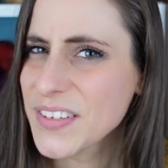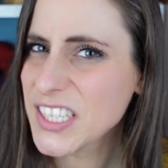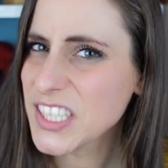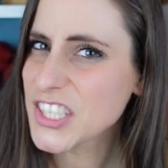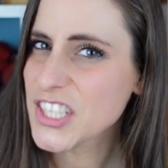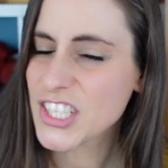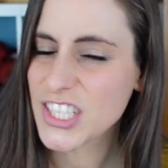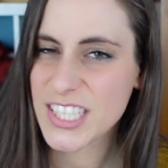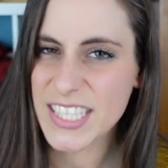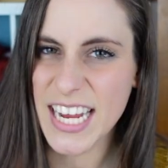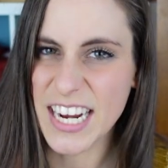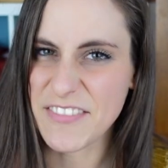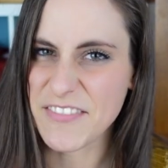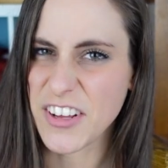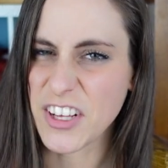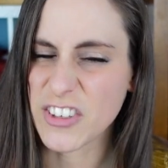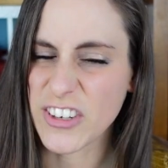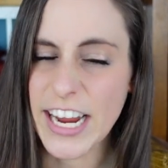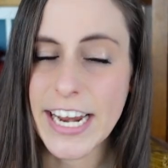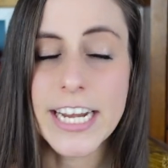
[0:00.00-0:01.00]
Fields just kind of
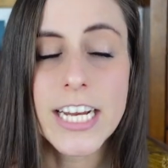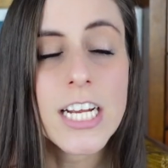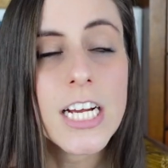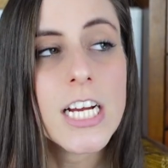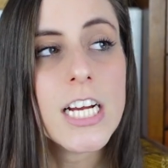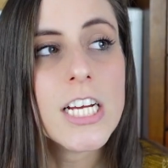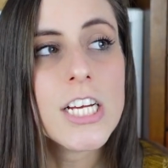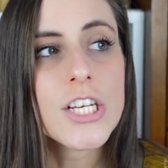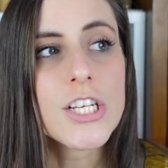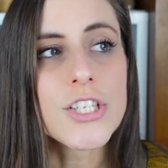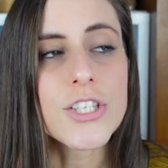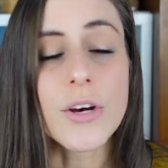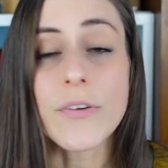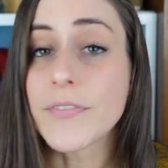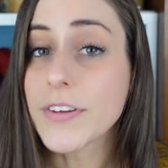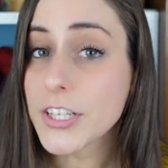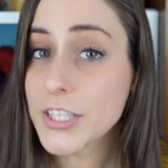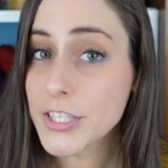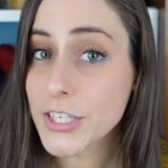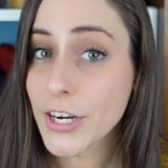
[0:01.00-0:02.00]
felt right. So
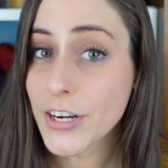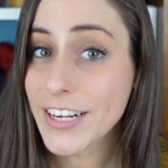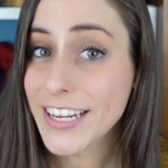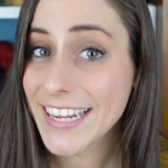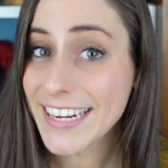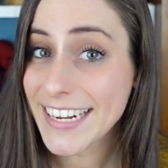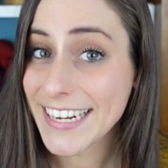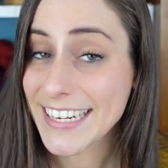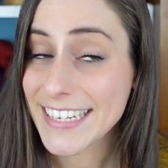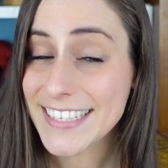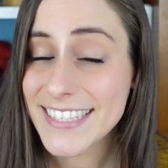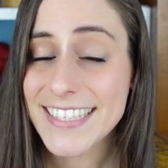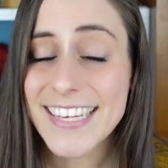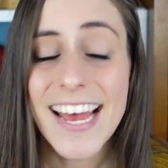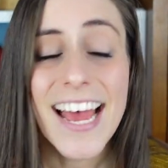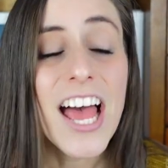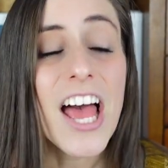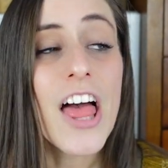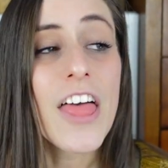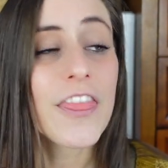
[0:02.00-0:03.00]
Fields cardigan it is.
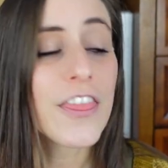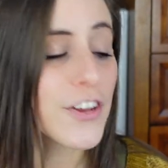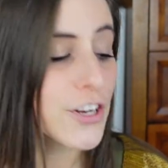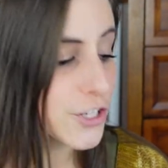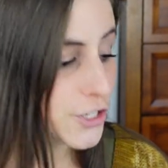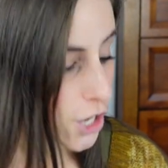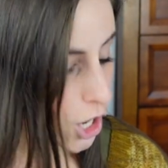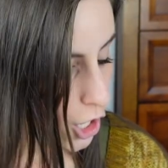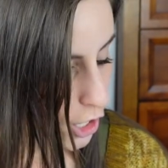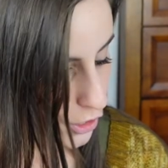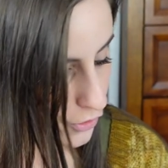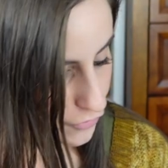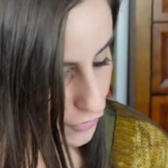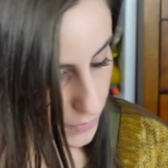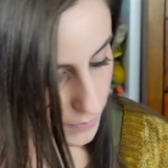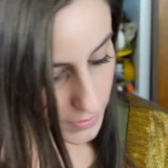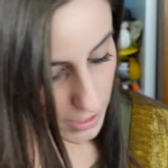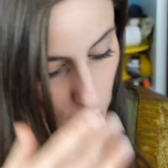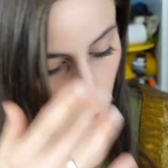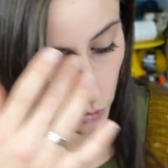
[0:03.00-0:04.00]
The yarn
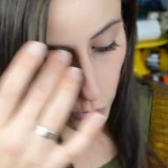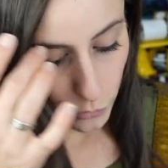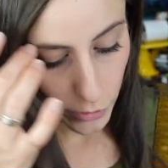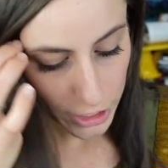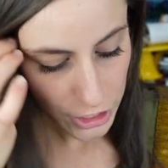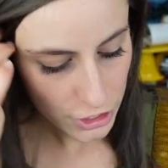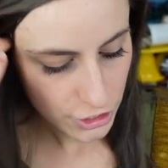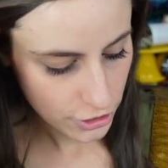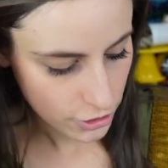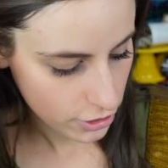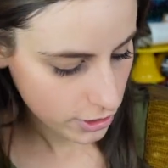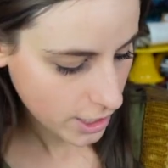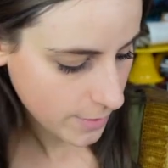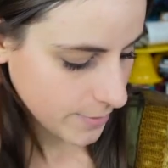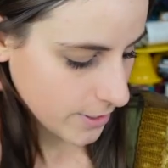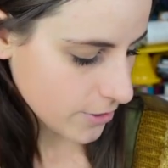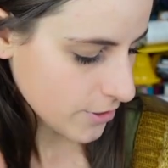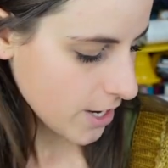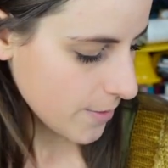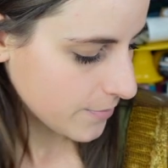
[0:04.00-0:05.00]
from the original, let
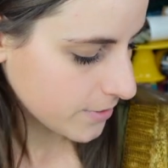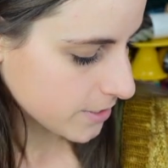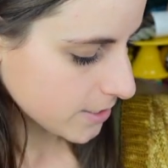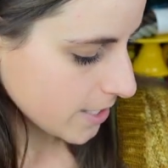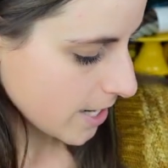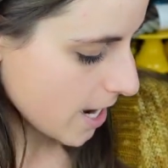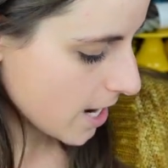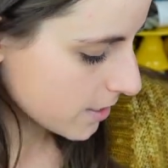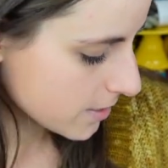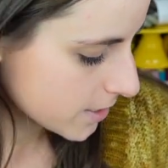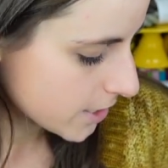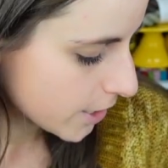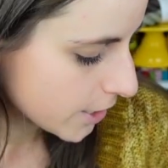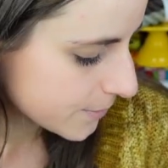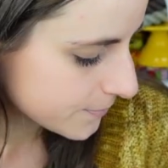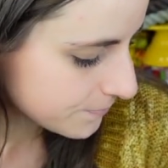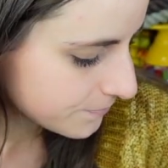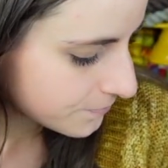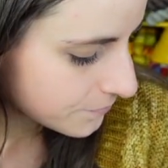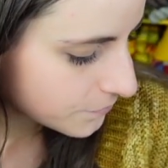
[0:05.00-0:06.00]
me grab the tags
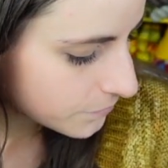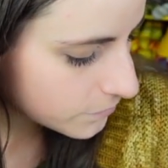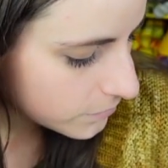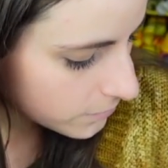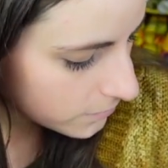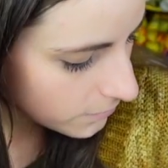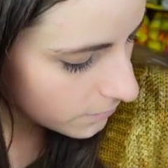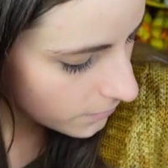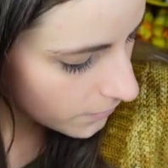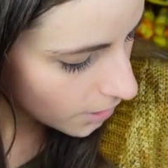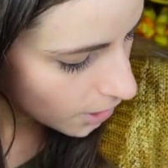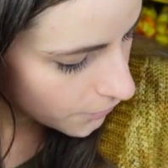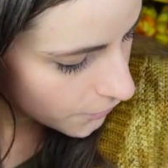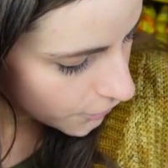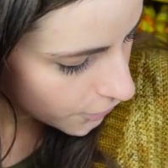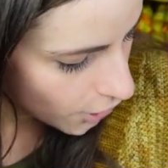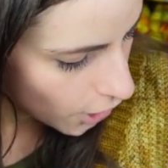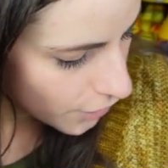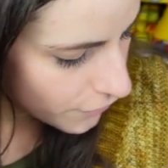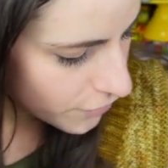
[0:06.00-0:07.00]
here.
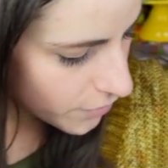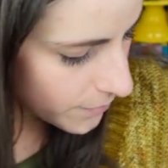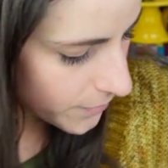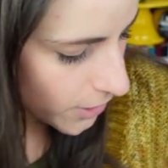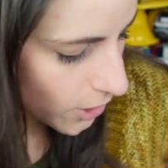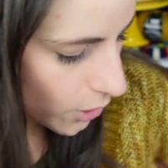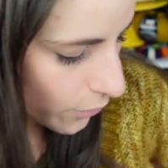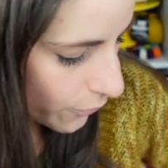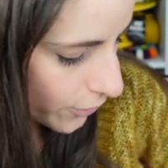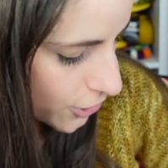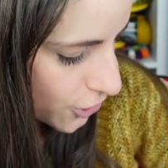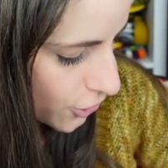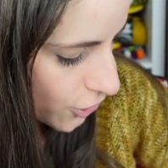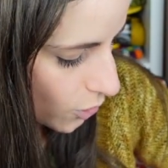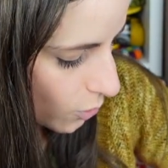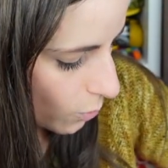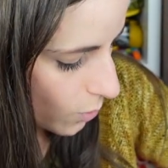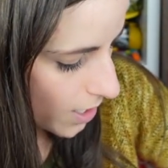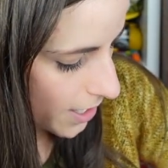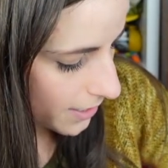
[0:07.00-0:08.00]
The yarn from the
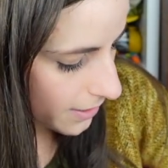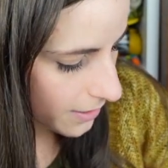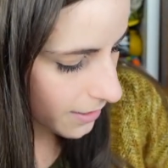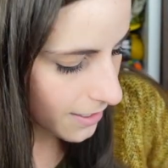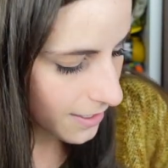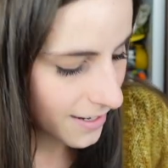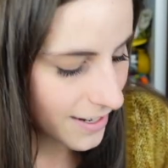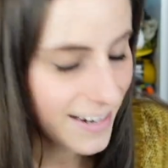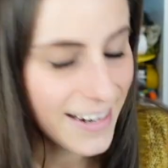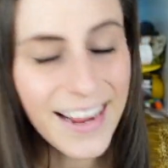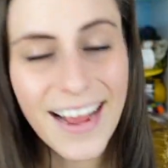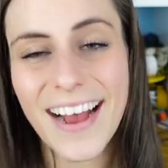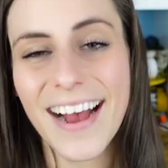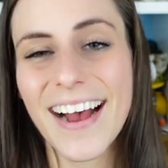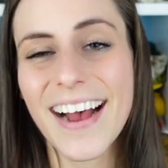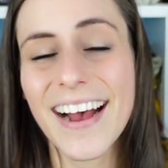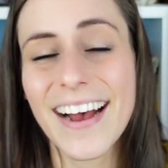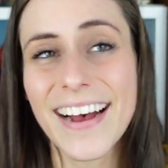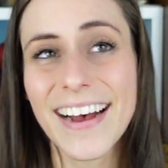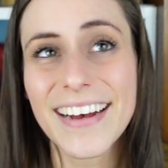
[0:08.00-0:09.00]
original one,
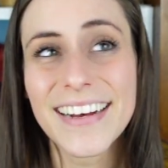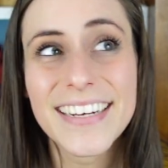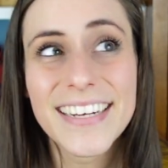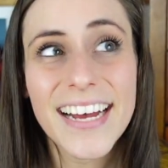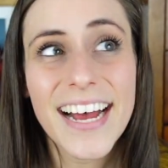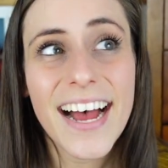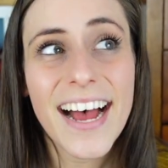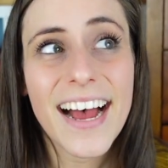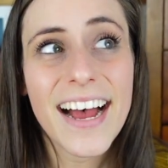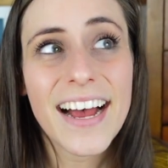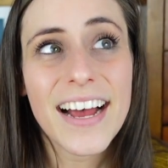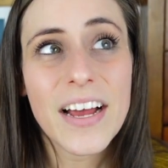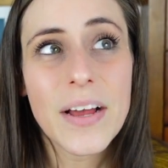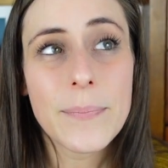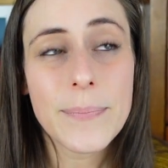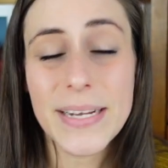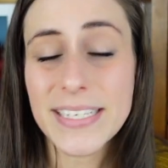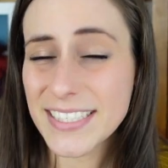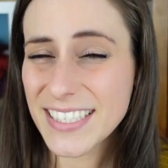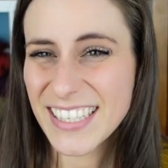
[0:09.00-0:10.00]
uh,
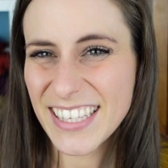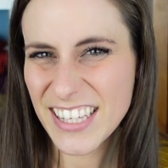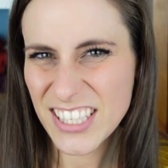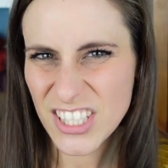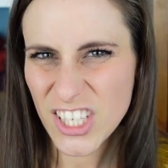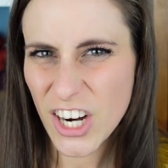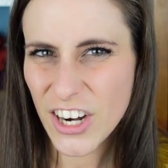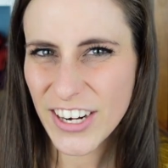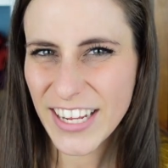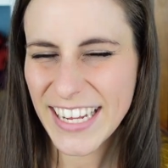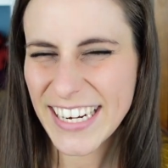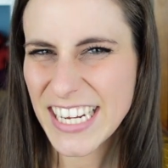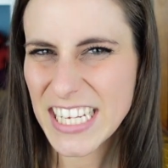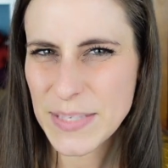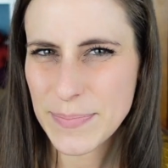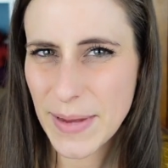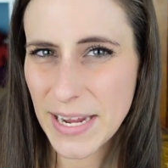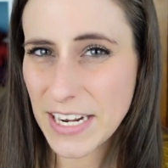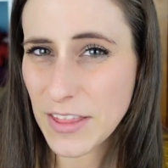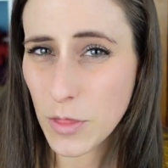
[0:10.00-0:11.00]
basically this cardigan
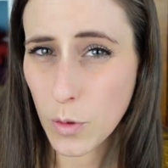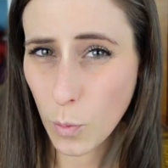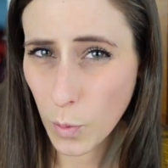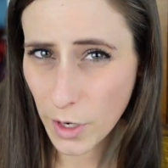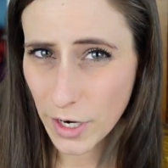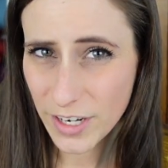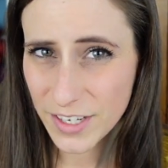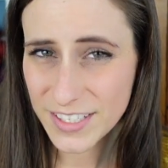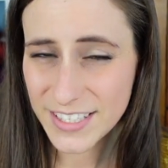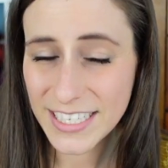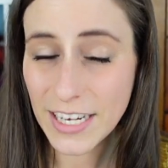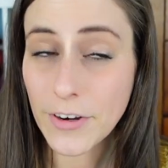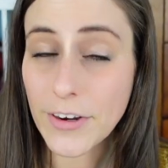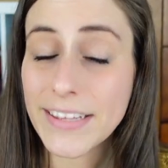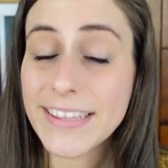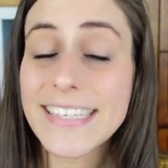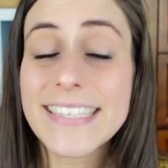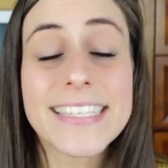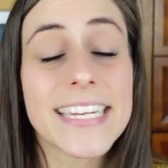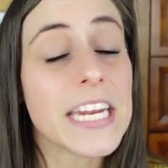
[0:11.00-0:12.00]
has been in the works, or
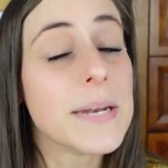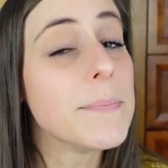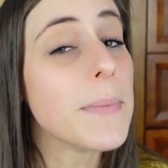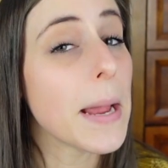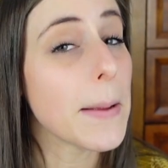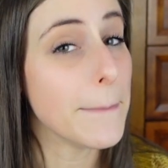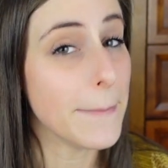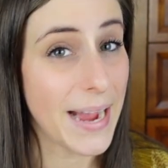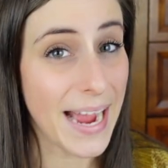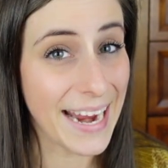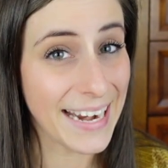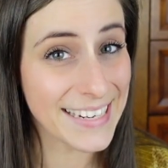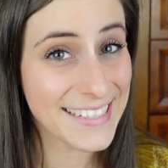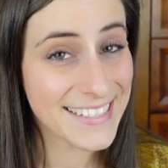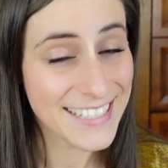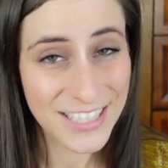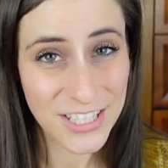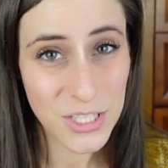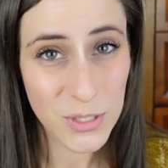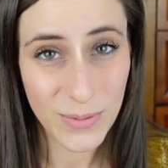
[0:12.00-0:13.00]
at least in my mind
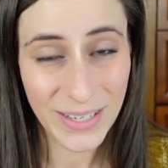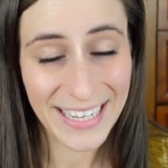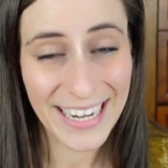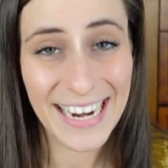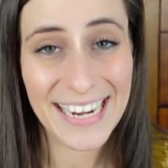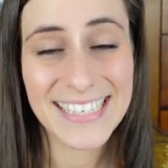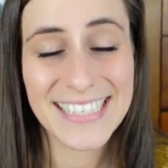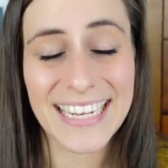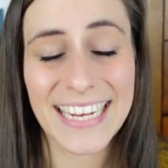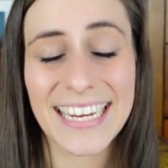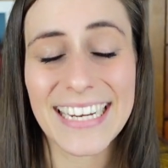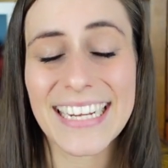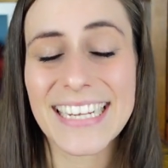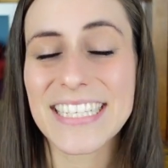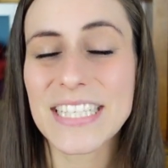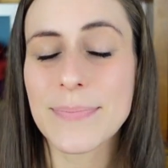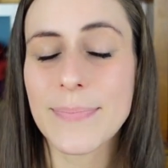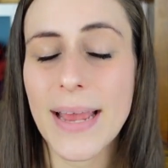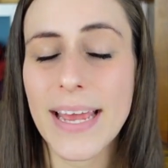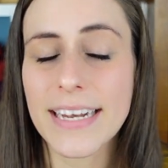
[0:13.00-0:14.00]
since 2018.
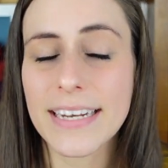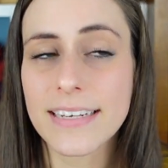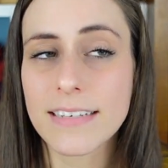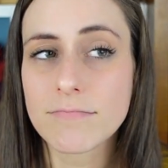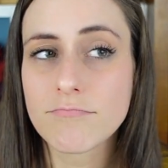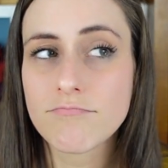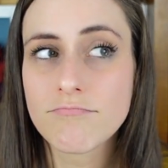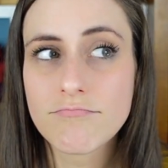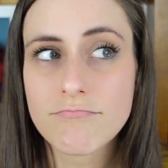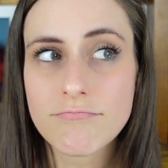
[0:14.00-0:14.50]
It's been